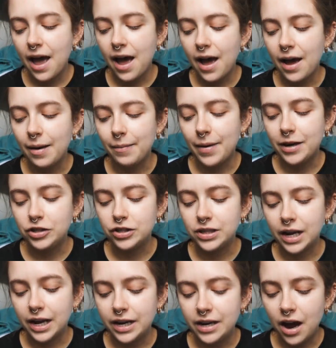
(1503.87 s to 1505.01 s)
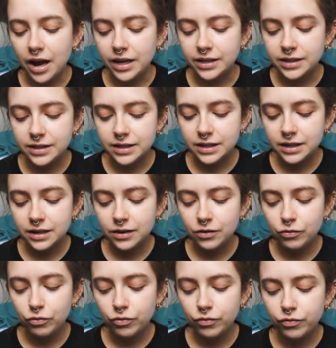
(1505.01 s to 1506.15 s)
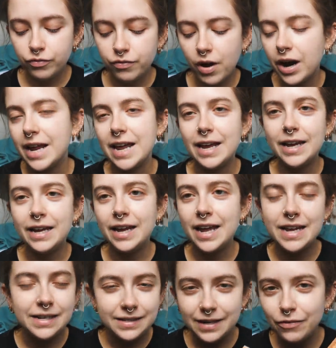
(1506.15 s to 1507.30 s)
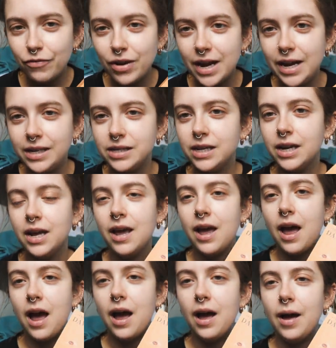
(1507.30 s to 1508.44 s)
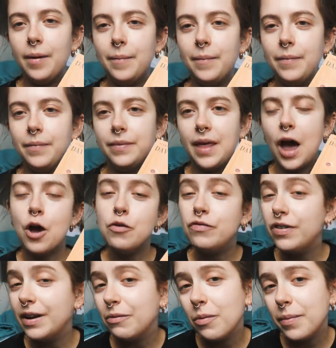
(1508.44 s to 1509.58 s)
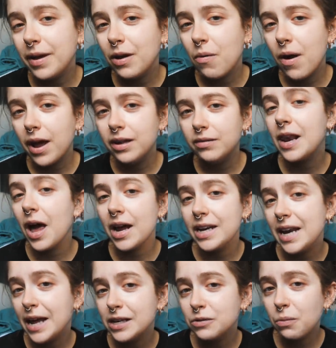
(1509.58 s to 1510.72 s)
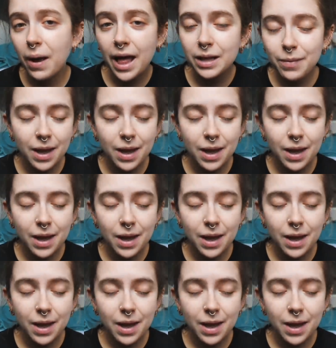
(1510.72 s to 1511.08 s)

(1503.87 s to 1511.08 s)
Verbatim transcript: um, and just like a nice, funny, easy read um, that hopefully will be quite enlightening as well